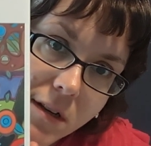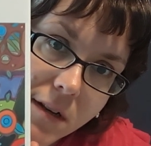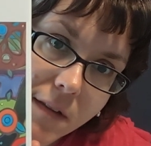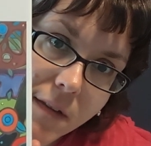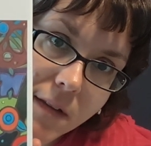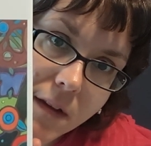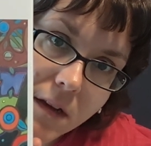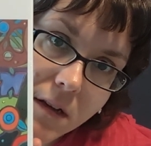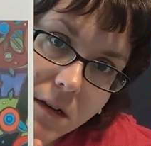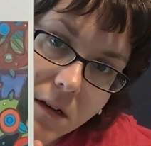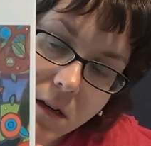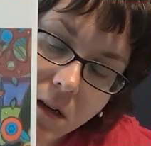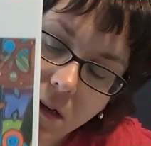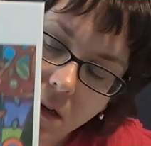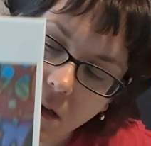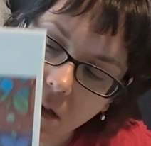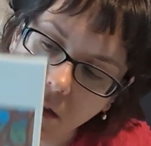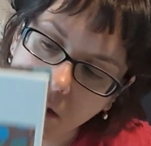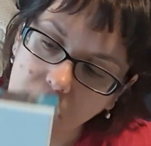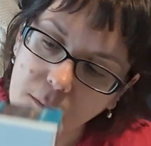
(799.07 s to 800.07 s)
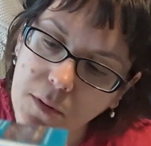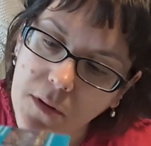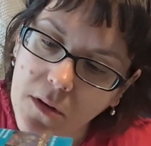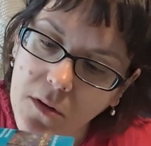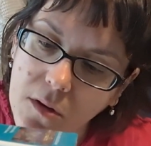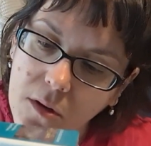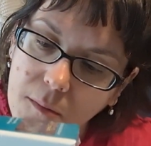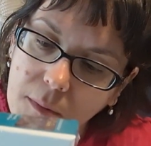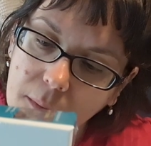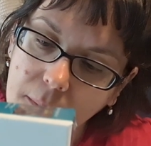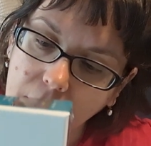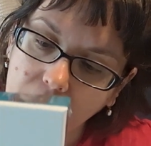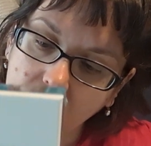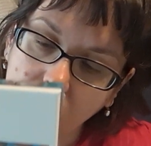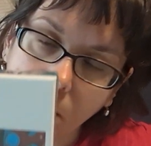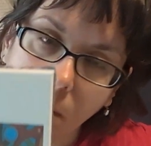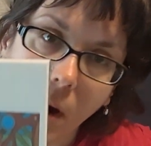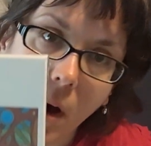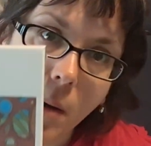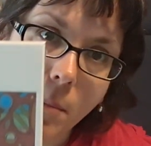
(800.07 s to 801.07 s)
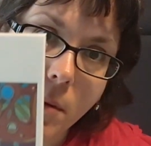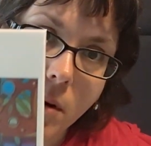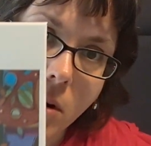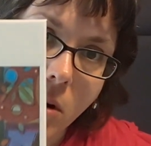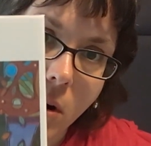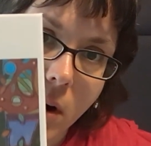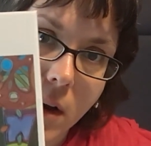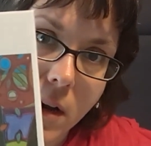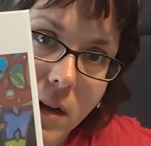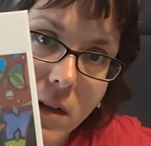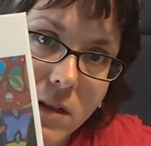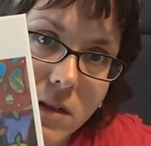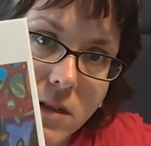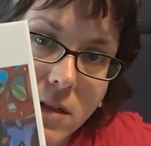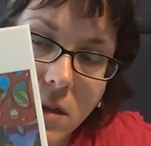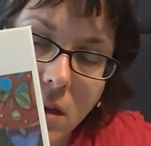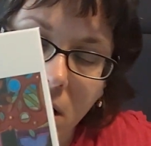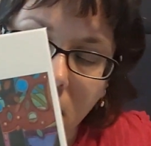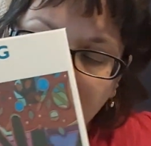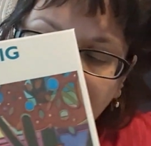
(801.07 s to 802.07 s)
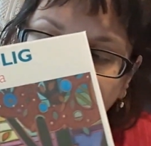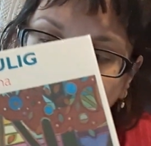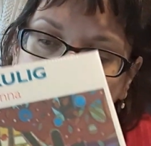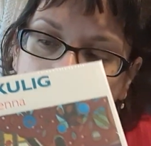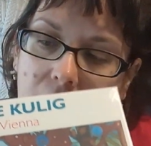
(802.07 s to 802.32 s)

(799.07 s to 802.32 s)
And then the blurb about pomegranate, like,